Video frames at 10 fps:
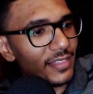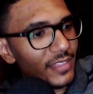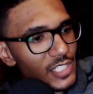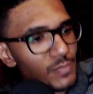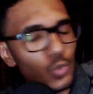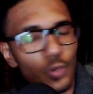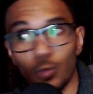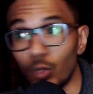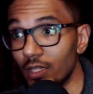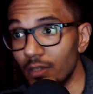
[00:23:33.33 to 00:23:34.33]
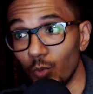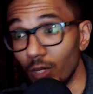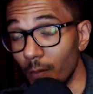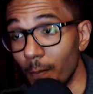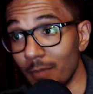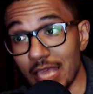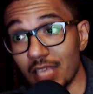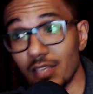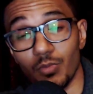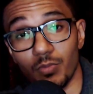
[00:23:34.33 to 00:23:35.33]
this move will will
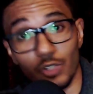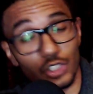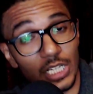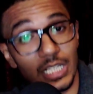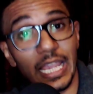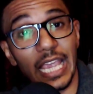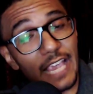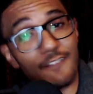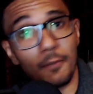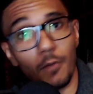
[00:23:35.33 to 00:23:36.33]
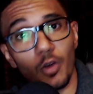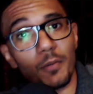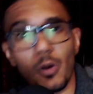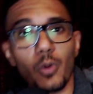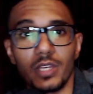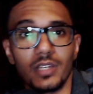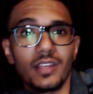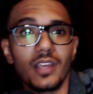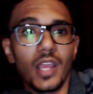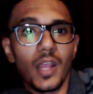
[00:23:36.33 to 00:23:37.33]
make Rashid even more broken,
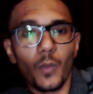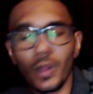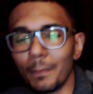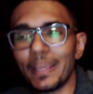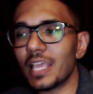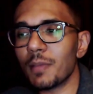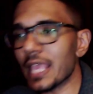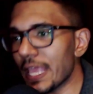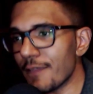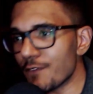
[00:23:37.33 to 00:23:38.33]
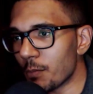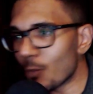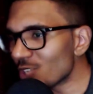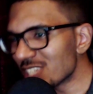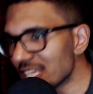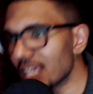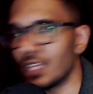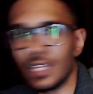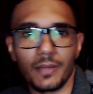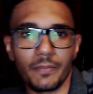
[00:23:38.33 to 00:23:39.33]
will make him even more
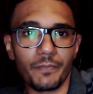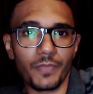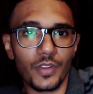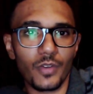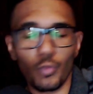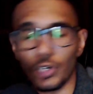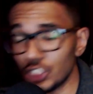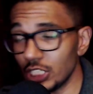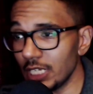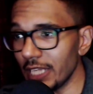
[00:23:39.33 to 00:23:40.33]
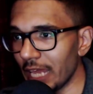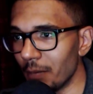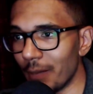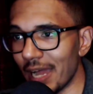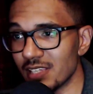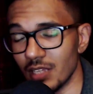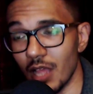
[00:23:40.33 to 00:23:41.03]
sickening. Rashid and Bison.